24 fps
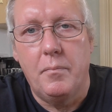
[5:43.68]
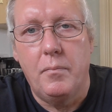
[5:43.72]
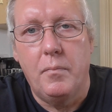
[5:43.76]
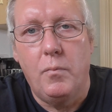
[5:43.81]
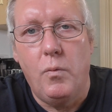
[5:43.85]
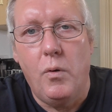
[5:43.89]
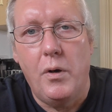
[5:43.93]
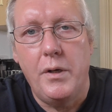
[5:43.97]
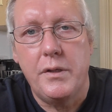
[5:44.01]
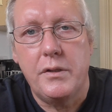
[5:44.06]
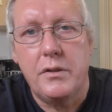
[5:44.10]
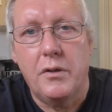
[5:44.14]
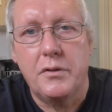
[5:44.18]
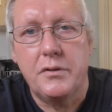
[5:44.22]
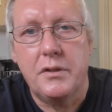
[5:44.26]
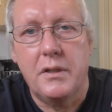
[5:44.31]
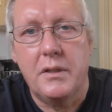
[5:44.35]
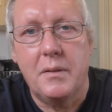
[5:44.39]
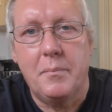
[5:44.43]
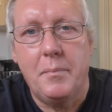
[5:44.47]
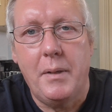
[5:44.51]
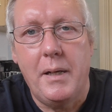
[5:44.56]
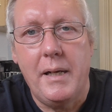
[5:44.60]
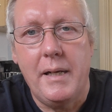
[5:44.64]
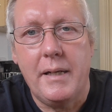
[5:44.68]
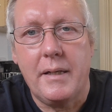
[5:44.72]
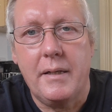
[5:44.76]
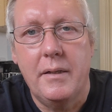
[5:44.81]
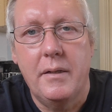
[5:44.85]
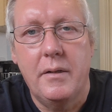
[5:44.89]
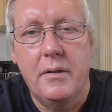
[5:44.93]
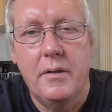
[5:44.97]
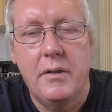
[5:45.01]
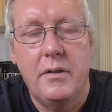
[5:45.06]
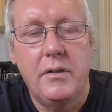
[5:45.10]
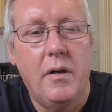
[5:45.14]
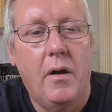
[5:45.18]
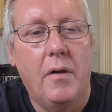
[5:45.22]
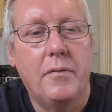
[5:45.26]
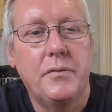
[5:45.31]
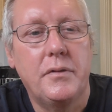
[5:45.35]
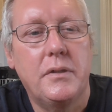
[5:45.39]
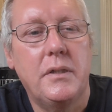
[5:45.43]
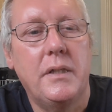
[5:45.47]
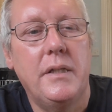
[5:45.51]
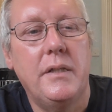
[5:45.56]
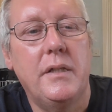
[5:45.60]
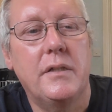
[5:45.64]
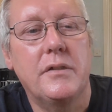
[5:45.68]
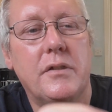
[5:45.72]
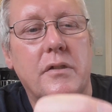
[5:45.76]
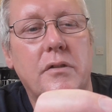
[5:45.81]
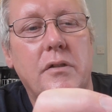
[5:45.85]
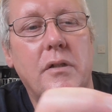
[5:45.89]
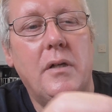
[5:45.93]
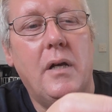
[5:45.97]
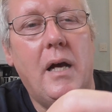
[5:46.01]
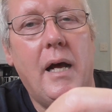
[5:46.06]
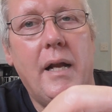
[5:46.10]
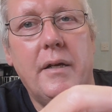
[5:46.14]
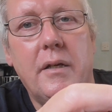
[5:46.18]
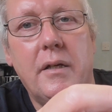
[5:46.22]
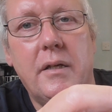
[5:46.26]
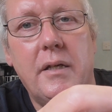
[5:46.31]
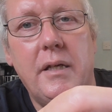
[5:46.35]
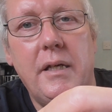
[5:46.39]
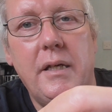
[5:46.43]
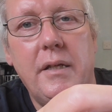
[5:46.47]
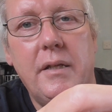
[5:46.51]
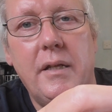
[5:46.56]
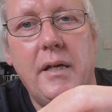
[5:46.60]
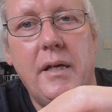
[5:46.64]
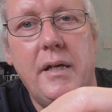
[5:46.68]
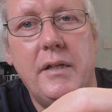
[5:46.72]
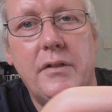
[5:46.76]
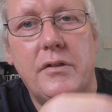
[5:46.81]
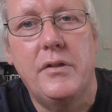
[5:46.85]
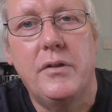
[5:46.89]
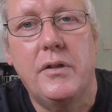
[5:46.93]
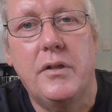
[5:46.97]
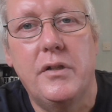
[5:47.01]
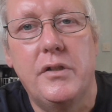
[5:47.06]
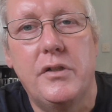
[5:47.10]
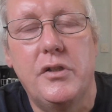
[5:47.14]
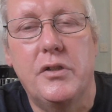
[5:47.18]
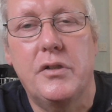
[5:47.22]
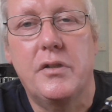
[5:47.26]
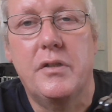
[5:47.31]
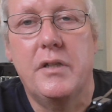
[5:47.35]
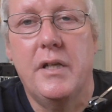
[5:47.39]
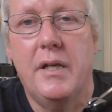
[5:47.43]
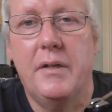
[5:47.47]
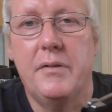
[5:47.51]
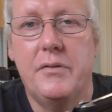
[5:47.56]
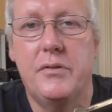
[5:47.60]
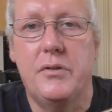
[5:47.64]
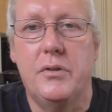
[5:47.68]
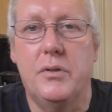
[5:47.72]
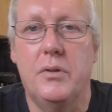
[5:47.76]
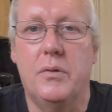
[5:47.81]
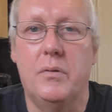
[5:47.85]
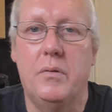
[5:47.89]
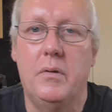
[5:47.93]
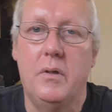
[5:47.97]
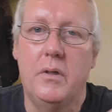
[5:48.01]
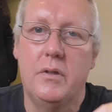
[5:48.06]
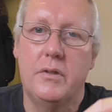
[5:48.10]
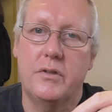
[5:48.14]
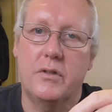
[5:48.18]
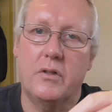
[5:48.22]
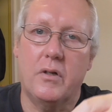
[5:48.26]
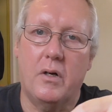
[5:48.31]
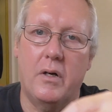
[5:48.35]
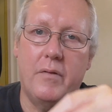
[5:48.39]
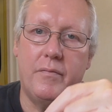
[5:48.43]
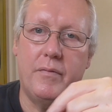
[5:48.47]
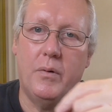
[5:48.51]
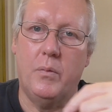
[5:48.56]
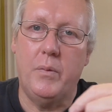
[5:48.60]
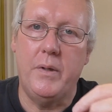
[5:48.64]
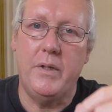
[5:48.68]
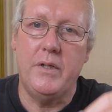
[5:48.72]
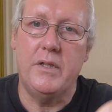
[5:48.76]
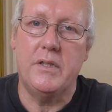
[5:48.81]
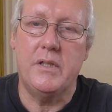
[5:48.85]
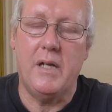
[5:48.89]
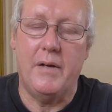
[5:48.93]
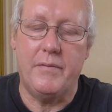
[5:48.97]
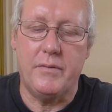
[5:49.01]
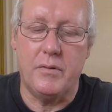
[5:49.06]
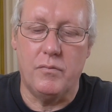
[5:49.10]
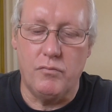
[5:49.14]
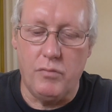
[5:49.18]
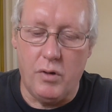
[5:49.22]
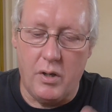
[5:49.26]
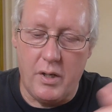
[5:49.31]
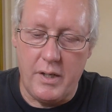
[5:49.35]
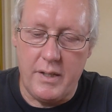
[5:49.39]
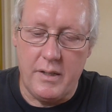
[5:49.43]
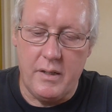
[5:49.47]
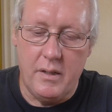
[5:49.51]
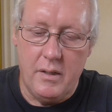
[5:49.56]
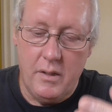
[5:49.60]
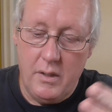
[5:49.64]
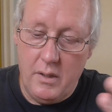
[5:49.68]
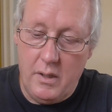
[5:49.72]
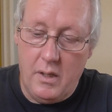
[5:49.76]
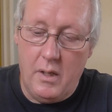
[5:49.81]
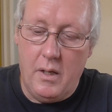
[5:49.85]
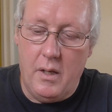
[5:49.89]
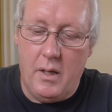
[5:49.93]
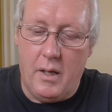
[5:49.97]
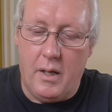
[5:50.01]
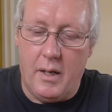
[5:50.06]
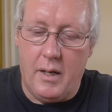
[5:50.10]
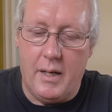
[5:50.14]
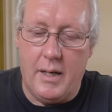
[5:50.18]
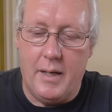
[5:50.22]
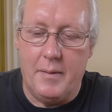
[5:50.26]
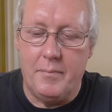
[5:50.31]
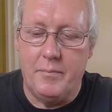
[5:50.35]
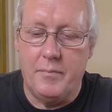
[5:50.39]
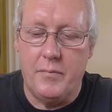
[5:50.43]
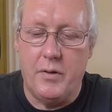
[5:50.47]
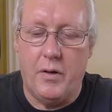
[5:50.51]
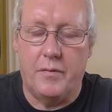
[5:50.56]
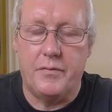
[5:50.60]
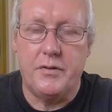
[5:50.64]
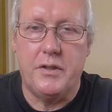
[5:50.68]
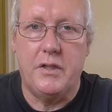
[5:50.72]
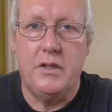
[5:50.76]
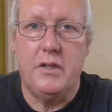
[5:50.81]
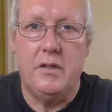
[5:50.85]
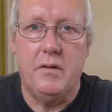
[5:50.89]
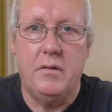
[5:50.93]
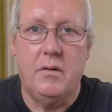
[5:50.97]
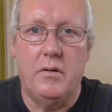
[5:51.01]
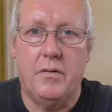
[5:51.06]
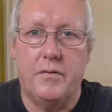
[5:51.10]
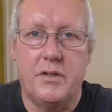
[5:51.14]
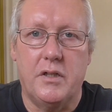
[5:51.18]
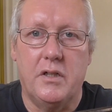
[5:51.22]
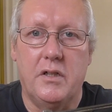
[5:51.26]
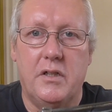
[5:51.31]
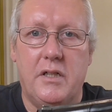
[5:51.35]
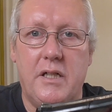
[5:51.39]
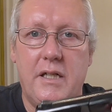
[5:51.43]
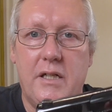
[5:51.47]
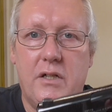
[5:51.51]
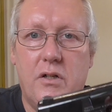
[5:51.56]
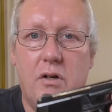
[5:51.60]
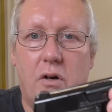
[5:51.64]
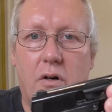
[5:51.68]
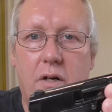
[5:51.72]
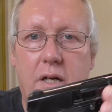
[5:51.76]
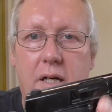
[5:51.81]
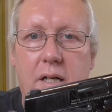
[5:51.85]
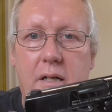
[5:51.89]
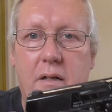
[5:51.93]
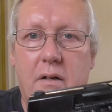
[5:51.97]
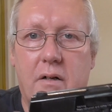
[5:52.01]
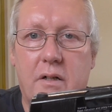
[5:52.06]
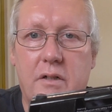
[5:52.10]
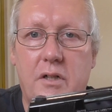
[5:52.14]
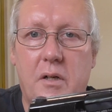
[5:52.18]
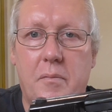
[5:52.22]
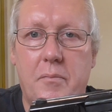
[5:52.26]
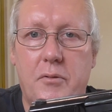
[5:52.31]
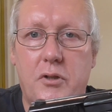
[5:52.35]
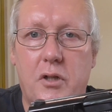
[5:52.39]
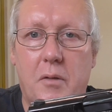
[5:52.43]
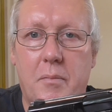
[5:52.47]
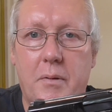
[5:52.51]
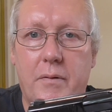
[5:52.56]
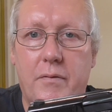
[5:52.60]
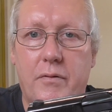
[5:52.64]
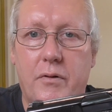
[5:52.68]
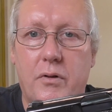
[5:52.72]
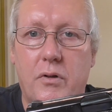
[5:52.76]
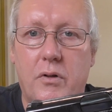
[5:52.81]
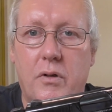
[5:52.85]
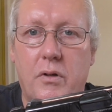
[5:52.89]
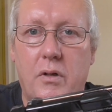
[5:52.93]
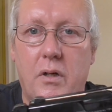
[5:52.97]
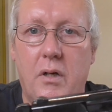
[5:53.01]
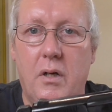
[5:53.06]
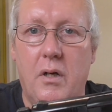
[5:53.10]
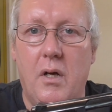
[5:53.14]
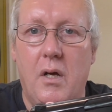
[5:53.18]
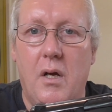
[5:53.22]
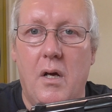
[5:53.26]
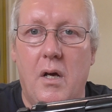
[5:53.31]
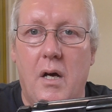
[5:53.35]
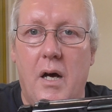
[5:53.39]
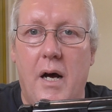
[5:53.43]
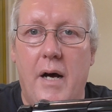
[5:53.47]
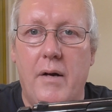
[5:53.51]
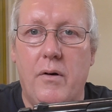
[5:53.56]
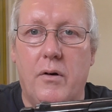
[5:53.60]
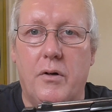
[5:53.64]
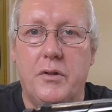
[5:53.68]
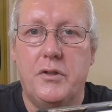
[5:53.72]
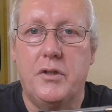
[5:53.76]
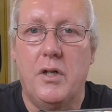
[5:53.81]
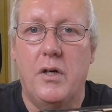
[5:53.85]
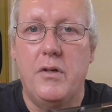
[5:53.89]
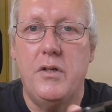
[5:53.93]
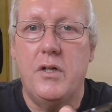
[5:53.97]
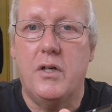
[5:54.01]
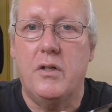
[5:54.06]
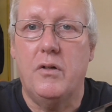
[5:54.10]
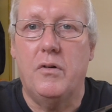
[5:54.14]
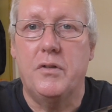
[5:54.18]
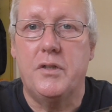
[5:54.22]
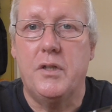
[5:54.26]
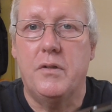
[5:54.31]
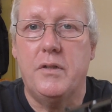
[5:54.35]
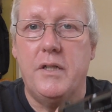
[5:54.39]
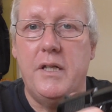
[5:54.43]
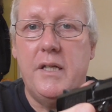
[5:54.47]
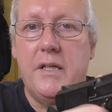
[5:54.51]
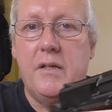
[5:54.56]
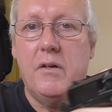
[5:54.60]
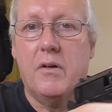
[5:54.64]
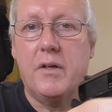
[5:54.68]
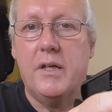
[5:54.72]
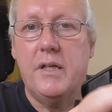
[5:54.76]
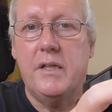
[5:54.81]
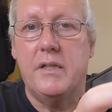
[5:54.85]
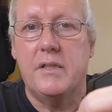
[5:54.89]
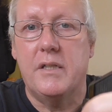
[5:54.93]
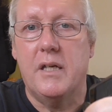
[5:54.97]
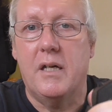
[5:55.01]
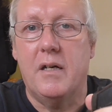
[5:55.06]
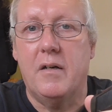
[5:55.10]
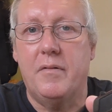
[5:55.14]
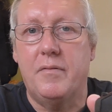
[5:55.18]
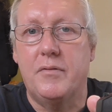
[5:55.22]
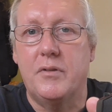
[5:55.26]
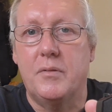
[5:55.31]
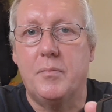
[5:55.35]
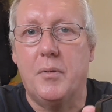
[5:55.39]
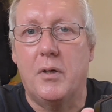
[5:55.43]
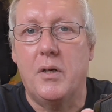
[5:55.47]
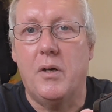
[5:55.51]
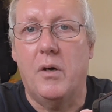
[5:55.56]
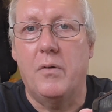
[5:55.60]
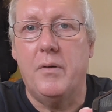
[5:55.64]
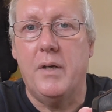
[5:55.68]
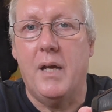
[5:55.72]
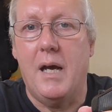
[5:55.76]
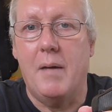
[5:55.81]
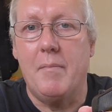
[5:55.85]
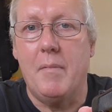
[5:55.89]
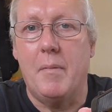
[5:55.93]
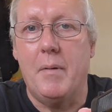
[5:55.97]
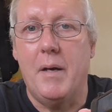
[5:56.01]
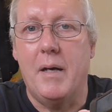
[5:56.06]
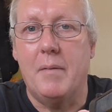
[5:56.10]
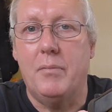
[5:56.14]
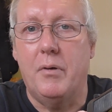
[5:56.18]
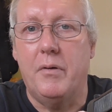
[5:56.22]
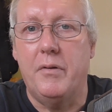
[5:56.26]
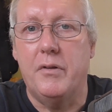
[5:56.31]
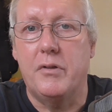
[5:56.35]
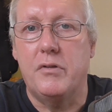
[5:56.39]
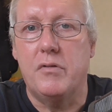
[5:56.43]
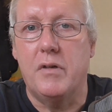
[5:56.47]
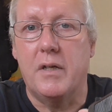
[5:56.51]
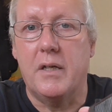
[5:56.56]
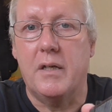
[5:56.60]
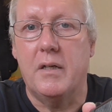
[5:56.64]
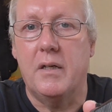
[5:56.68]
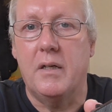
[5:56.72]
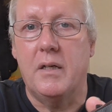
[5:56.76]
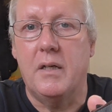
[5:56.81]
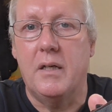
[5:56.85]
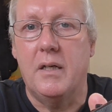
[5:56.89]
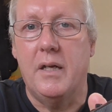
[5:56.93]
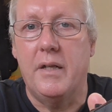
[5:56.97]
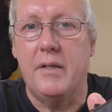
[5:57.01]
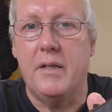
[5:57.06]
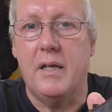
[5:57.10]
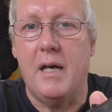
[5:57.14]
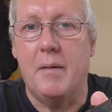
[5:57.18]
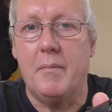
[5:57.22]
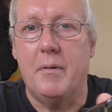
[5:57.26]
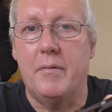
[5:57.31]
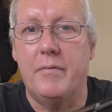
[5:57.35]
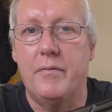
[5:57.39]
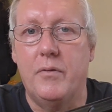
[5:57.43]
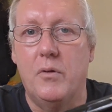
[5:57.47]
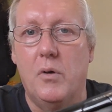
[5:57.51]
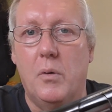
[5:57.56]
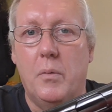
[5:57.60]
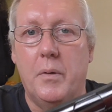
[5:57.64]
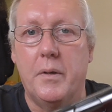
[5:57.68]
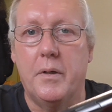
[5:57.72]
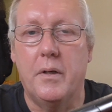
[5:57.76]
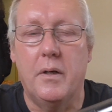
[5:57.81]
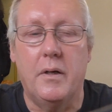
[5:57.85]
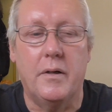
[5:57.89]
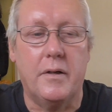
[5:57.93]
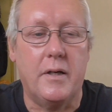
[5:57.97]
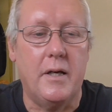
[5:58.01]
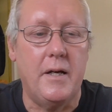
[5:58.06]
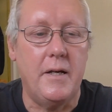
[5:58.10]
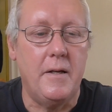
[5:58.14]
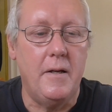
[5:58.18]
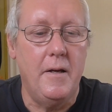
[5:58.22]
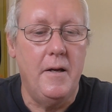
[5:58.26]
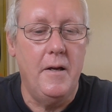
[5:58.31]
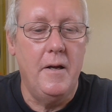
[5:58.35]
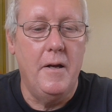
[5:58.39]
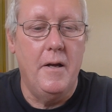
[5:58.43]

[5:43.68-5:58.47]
white dots at the back. Obviously, there's this Allen key there, so you can adjust the actual sight for windage left and right. Obviously, you can decock it like I showed before. And also, you can also decock it yourself just by holding the hammer back, pulling the trigger, and then the hammer forward. Okay.